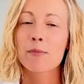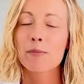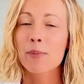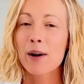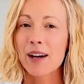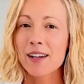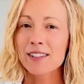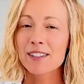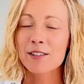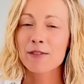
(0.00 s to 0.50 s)

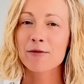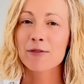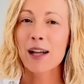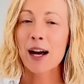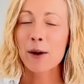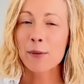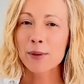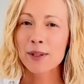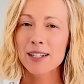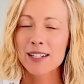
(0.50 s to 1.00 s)
But
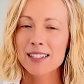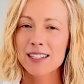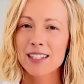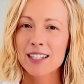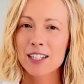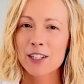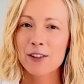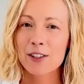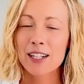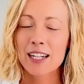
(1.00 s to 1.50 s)
flour is an
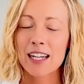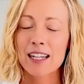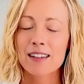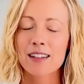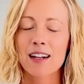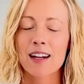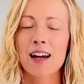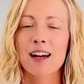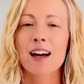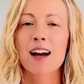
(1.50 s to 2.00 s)
ingredient
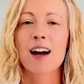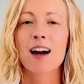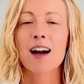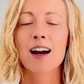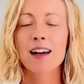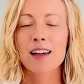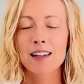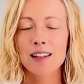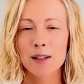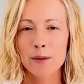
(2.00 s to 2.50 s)
that I
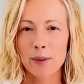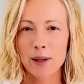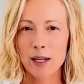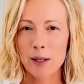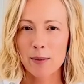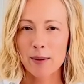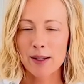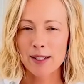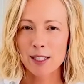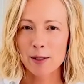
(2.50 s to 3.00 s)
highly
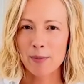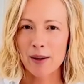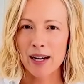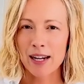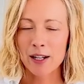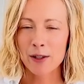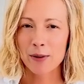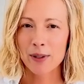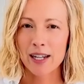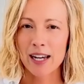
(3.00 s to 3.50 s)
recommend
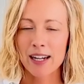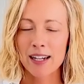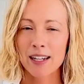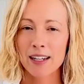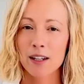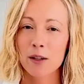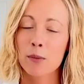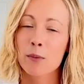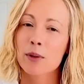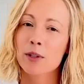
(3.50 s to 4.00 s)
buying
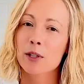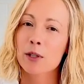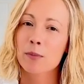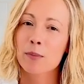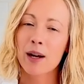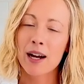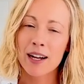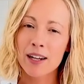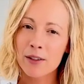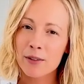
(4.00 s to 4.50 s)
organic. When you're
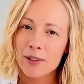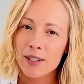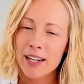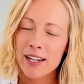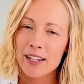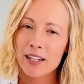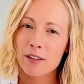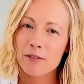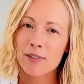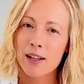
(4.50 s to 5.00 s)
buying
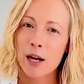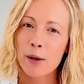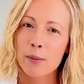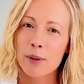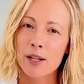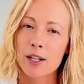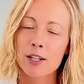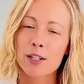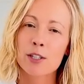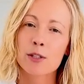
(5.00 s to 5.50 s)
organic
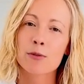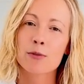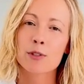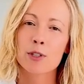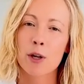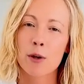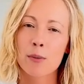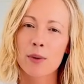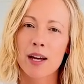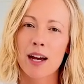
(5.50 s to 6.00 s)
flour, you
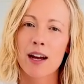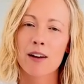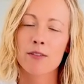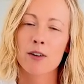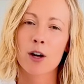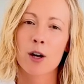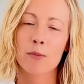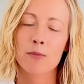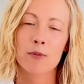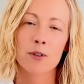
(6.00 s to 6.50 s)
don't have
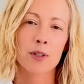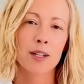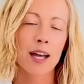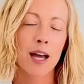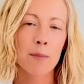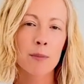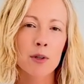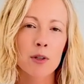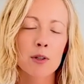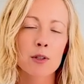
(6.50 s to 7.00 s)
harmful
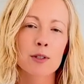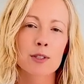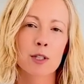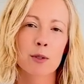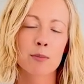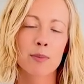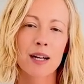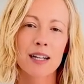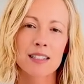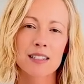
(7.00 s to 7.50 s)
chemicals
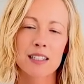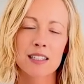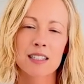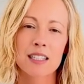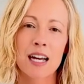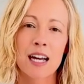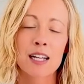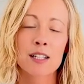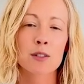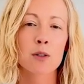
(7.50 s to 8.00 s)
or
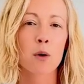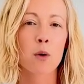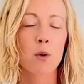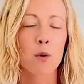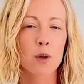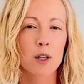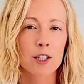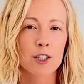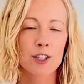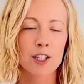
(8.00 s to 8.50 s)
pesticides
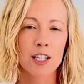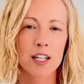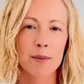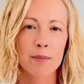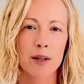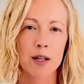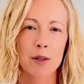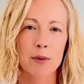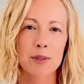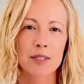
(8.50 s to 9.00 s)
or
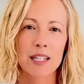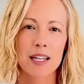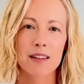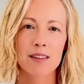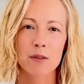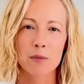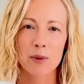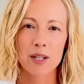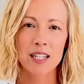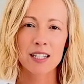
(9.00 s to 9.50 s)
GMOs
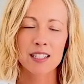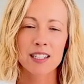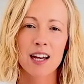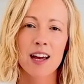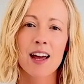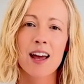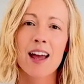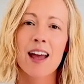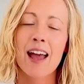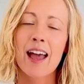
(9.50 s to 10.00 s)
in the wheat.
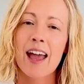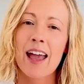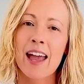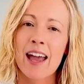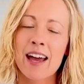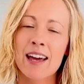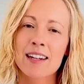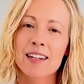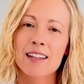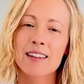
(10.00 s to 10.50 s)

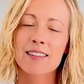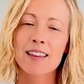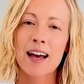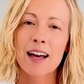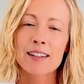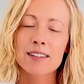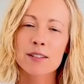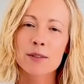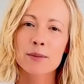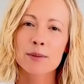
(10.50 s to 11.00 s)
and
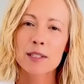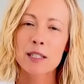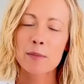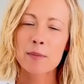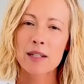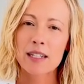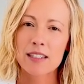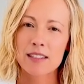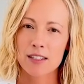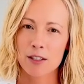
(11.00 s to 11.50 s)
that's a really
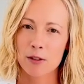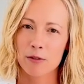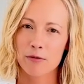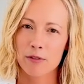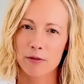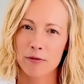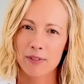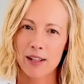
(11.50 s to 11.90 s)
big deal for